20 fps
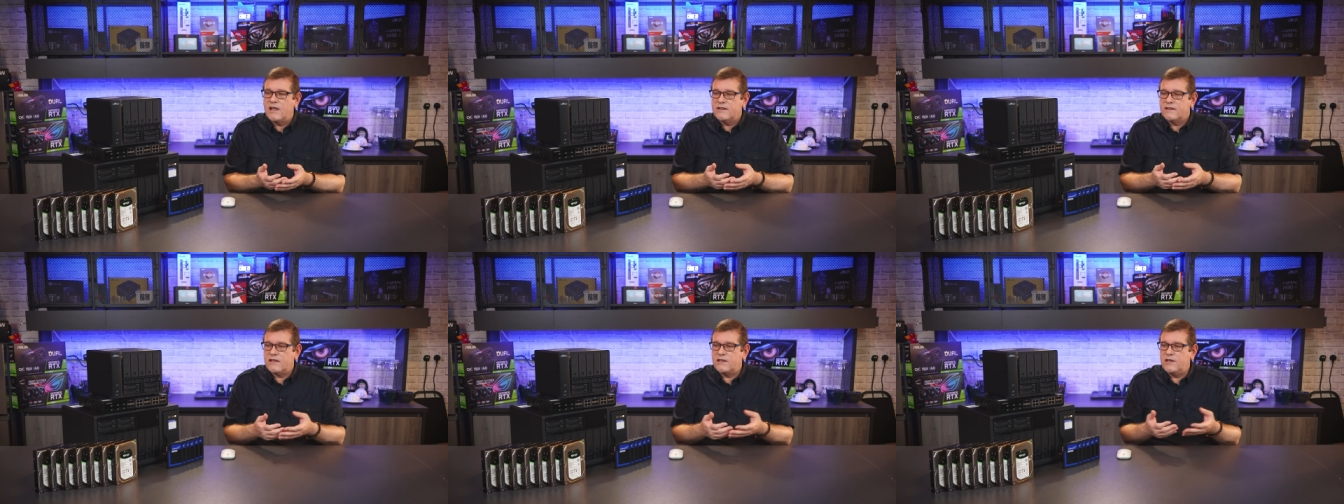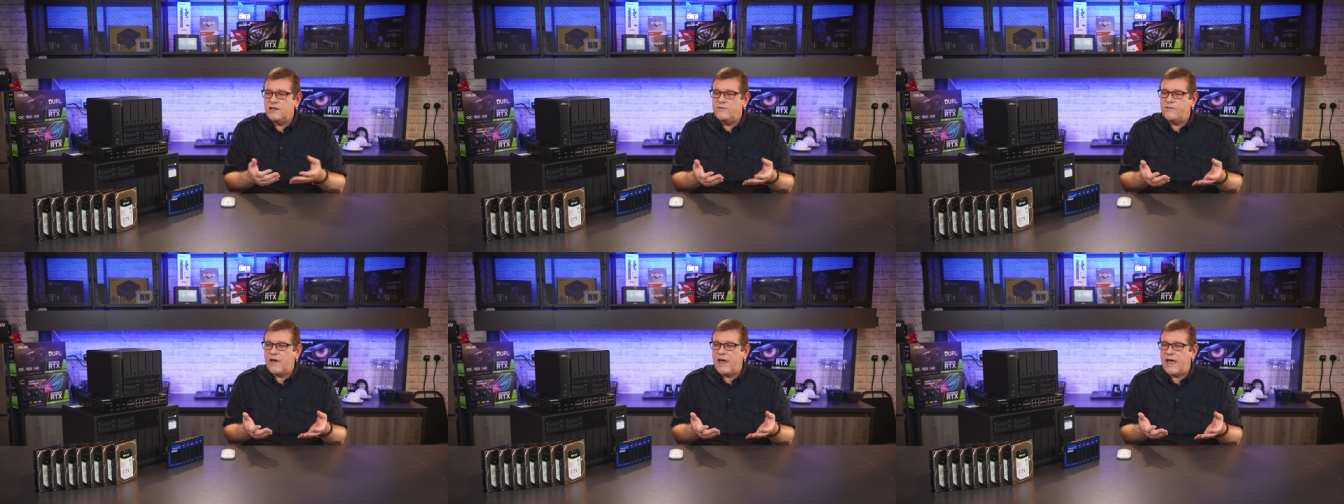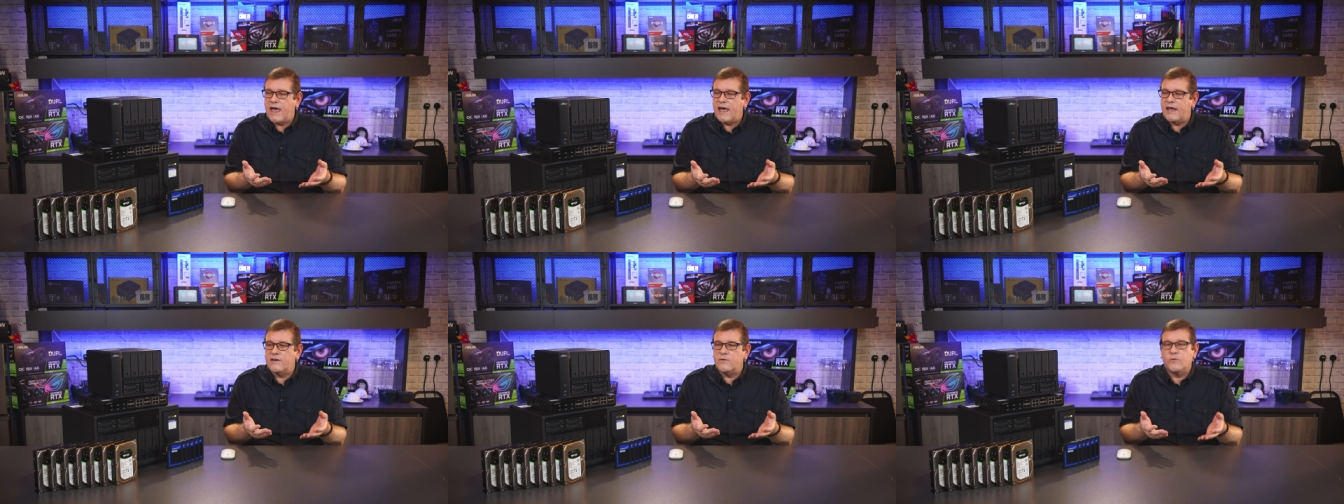that you've
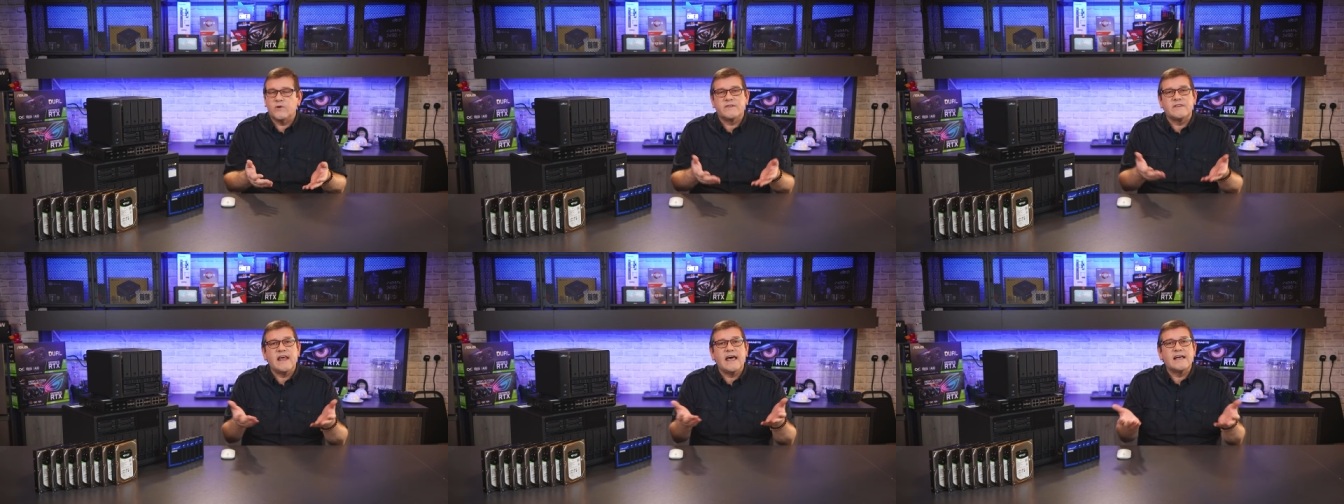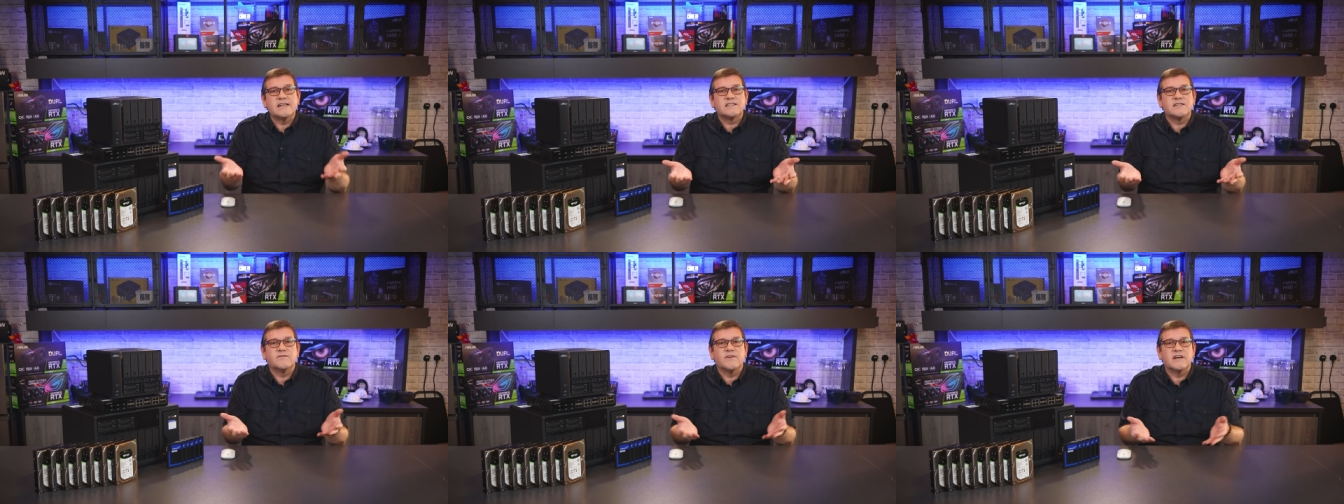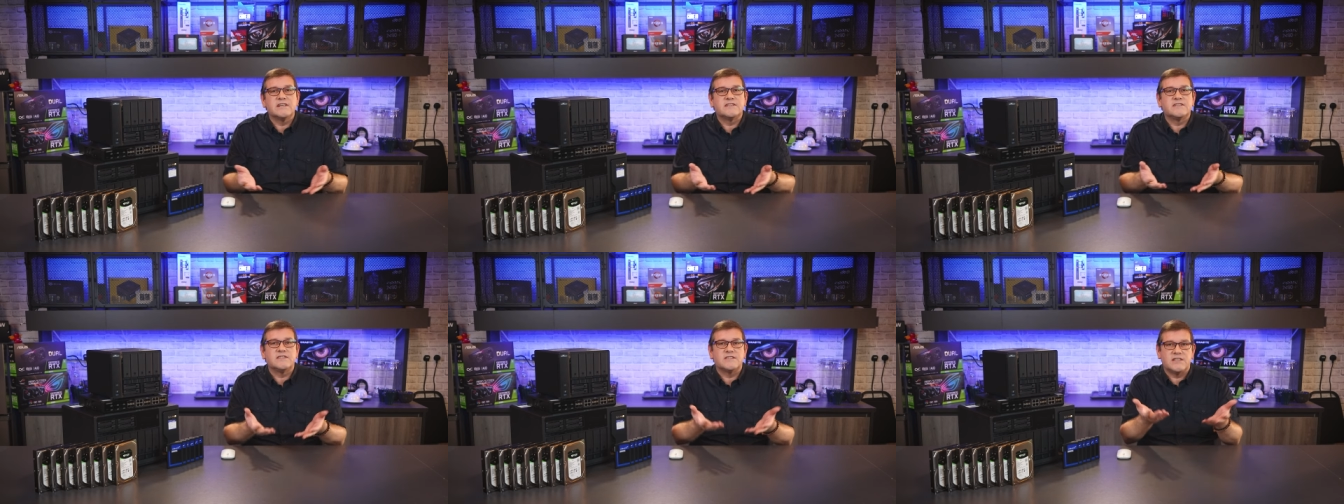had with NAS
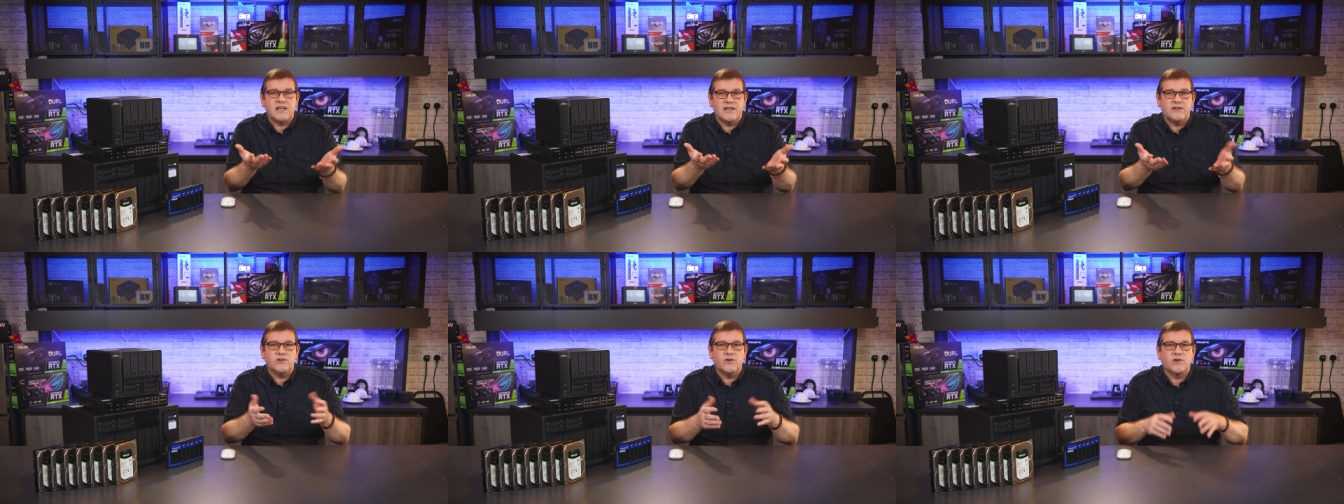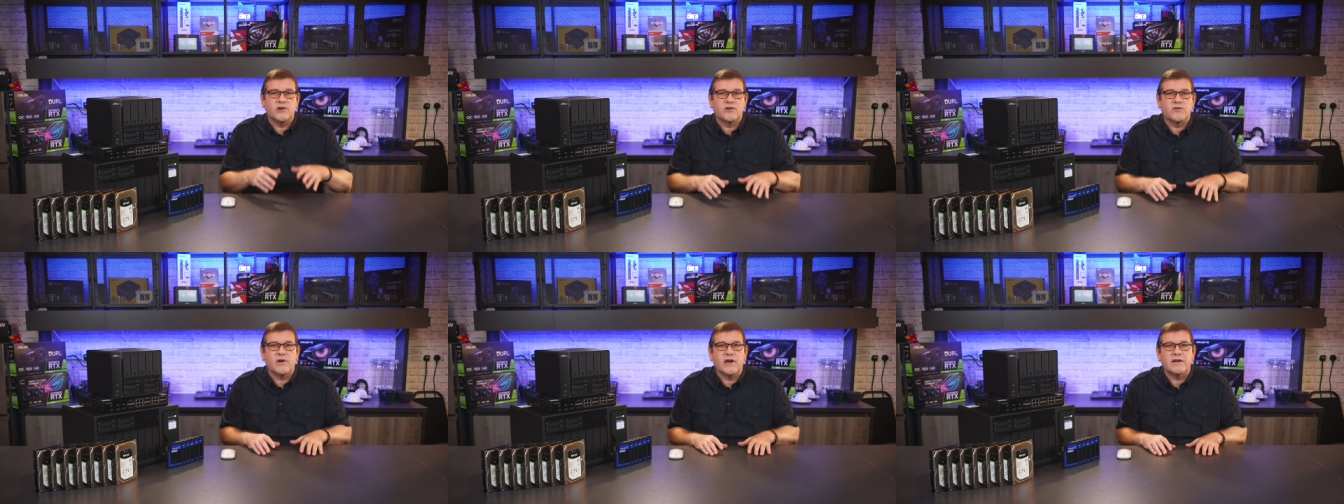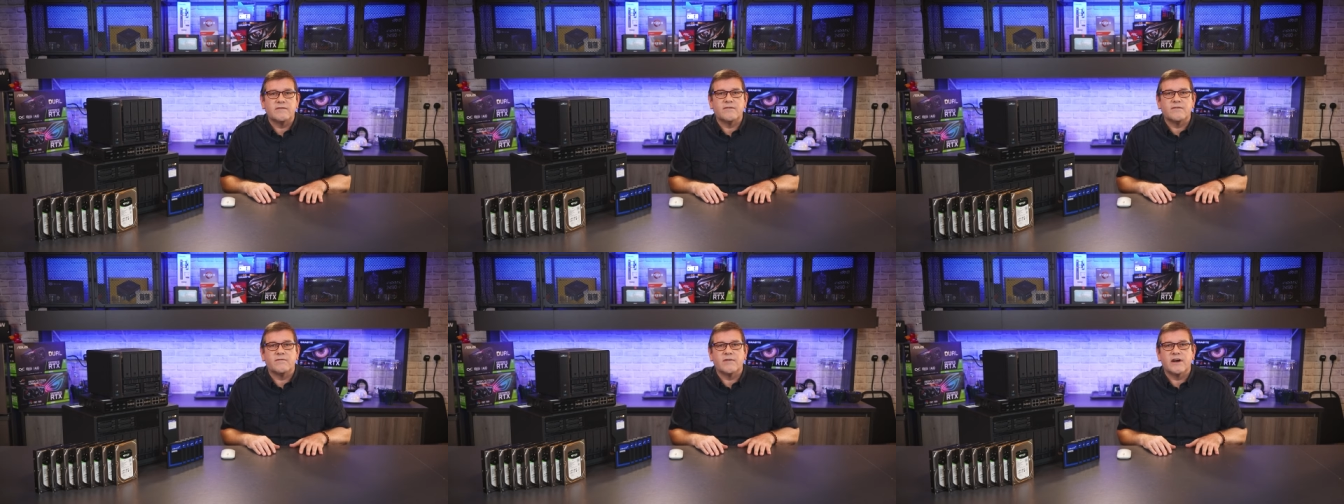devices in your
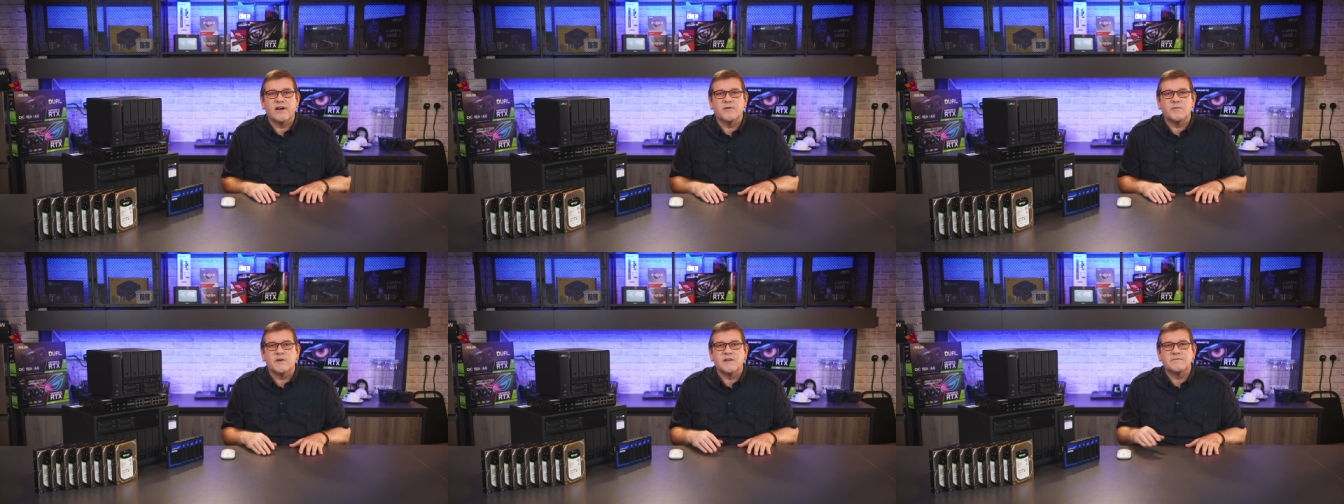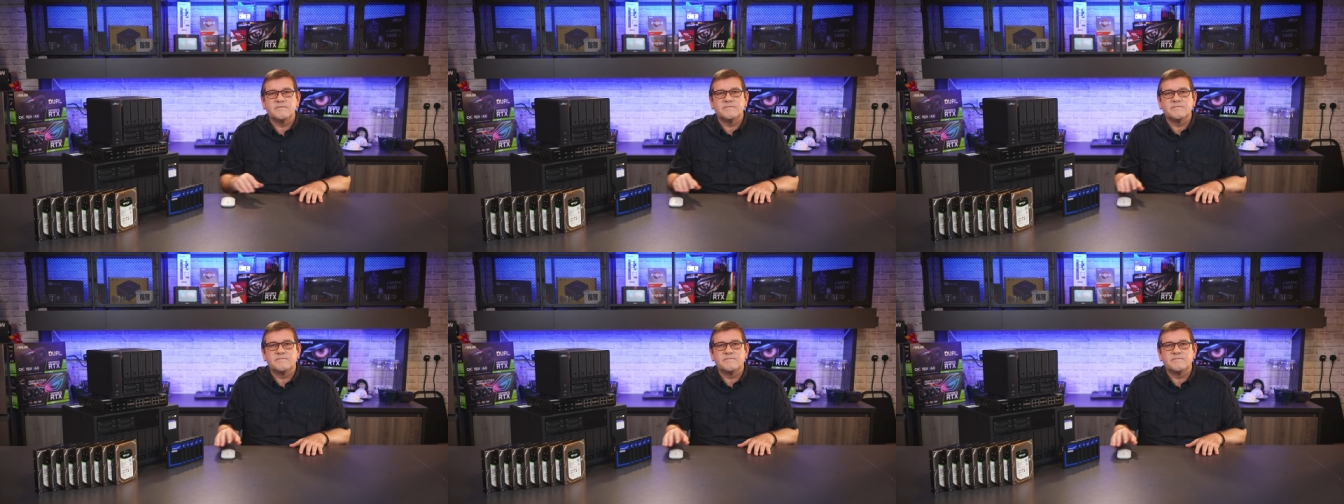creative environment.